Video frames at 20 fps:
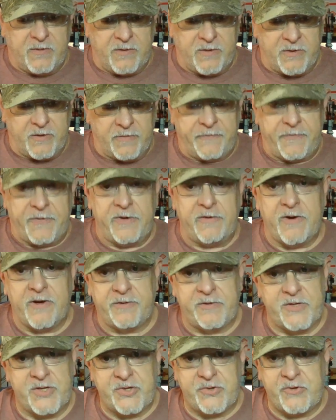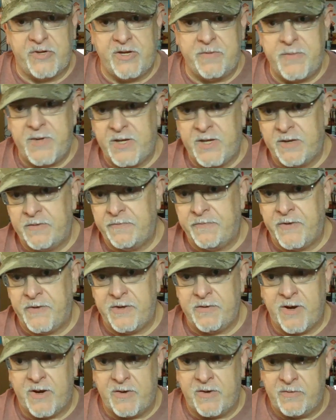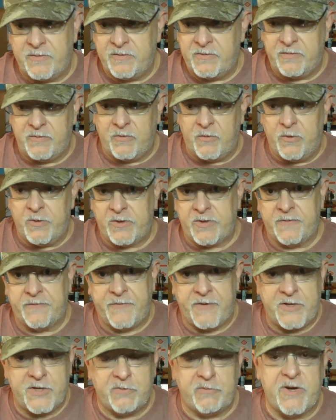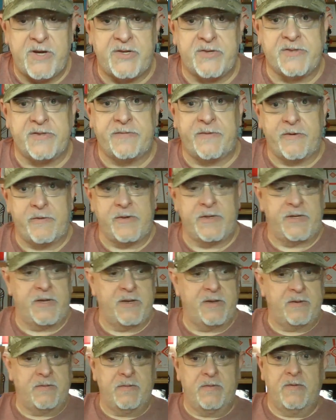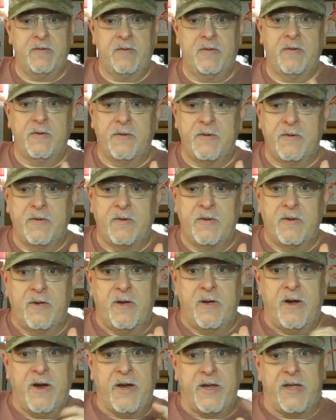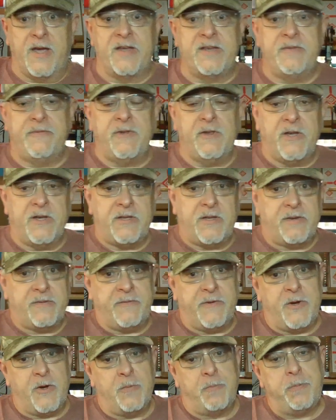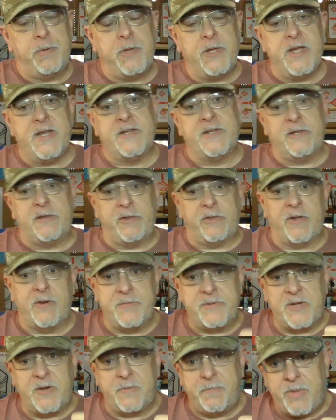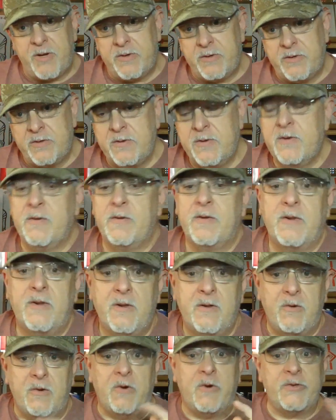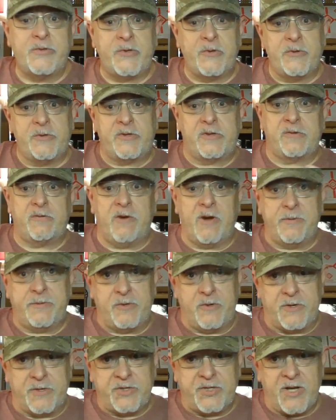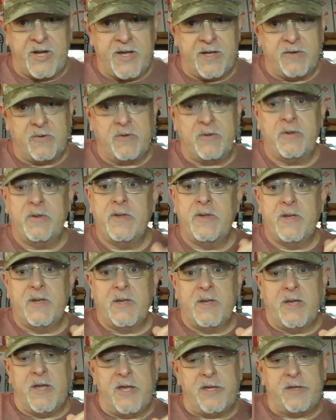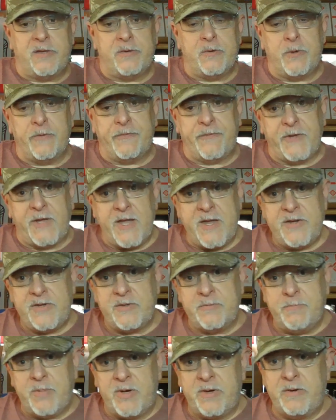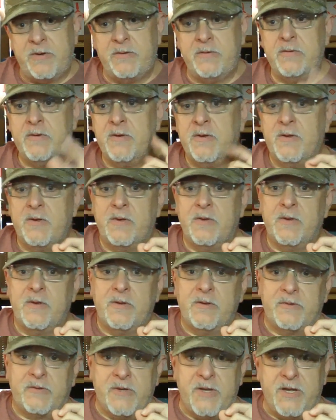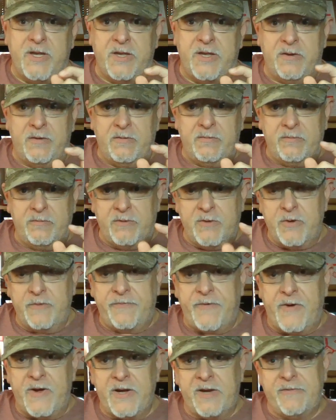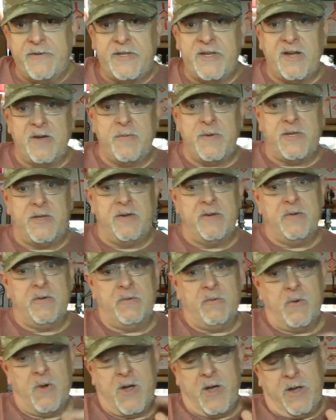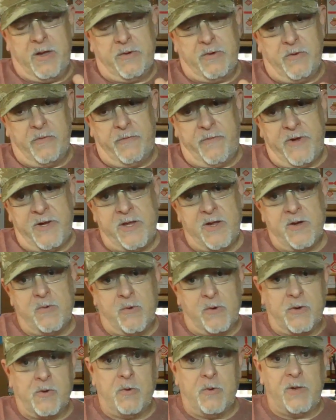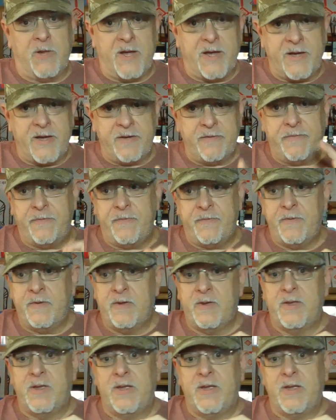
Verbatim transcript: you know, figure out the streaming and figure out all the configurations of everything. All right, guys, if you like this video, please hit the thumbs up button. Also, subscribe to our channel. Hit the notification button so you get notified every time we do a new video or go live.